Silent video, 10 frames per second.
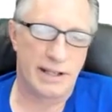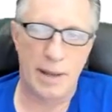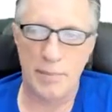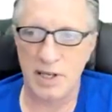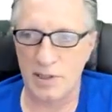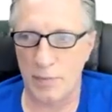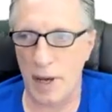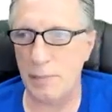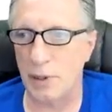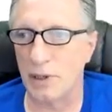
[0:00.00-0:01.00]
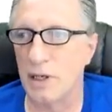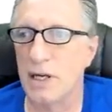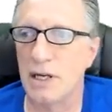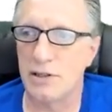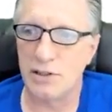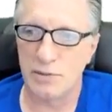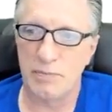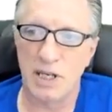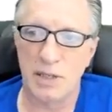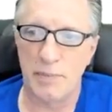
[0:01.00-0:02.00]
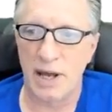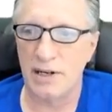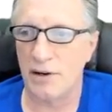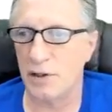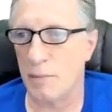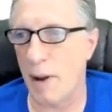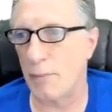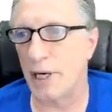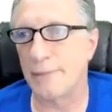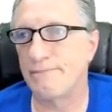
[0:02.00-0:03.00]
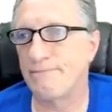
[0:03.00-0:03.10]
on that piece of paper. Just be dependent on your memory.